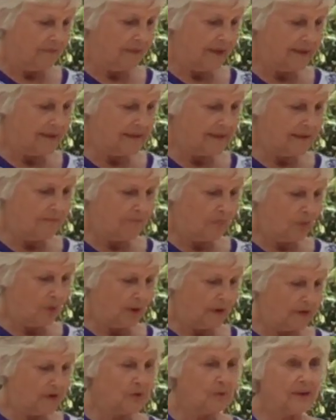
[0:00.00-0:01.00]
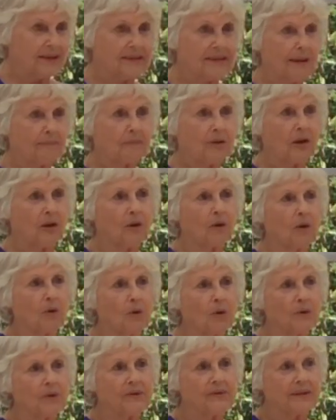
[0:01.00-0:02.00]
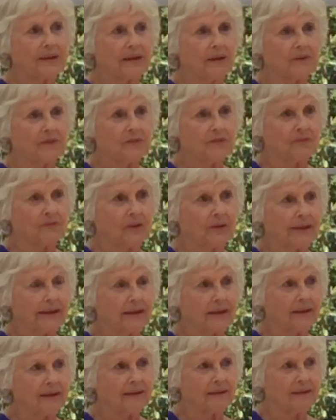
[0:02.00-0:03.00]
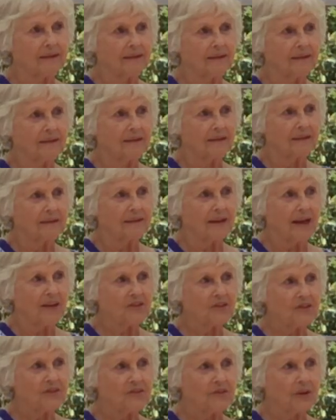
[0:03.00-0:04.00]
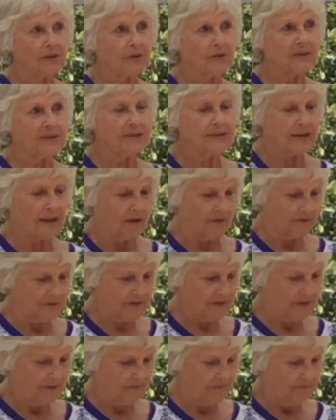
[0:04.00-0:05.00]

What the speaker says: it is important to accept our whole selves fully, not just our good selves.